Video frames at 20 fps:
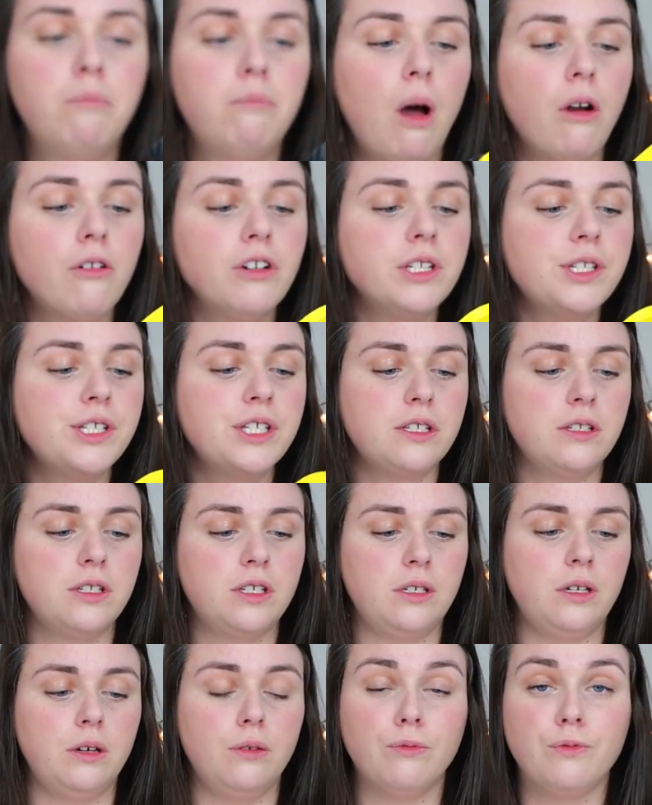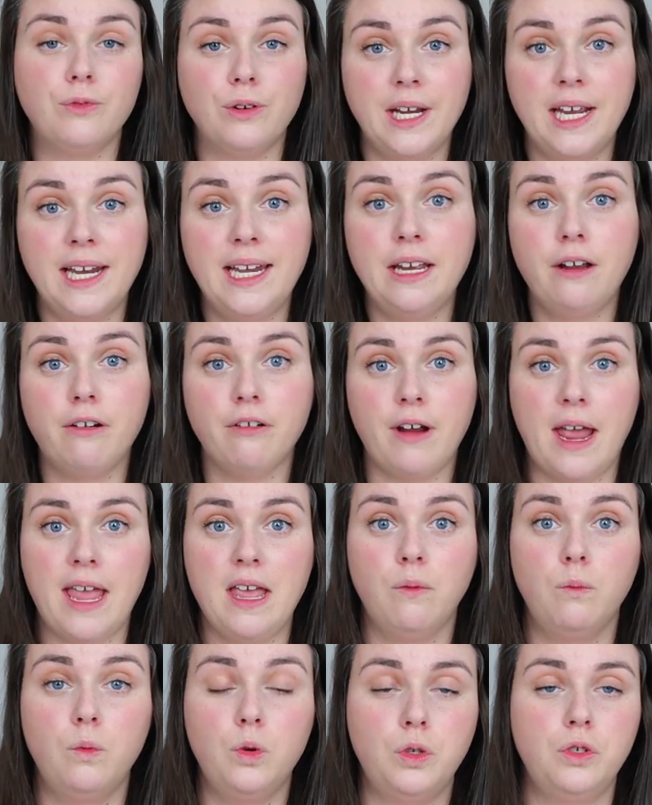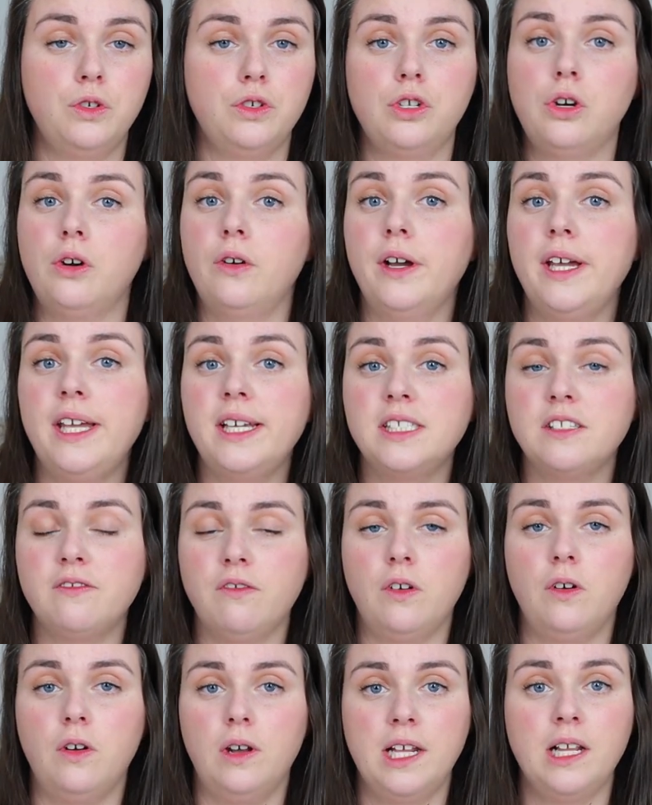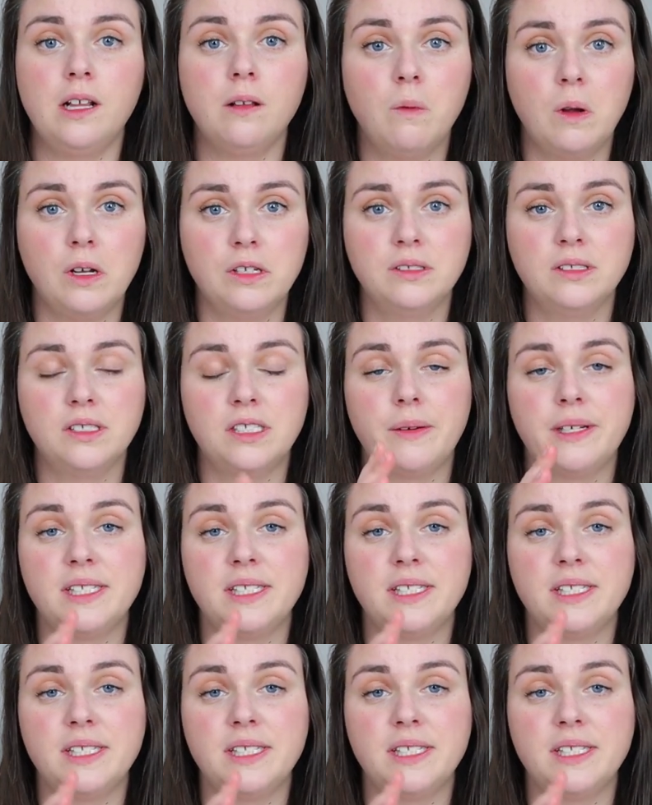Morrisons do really great wooden toys for little ones,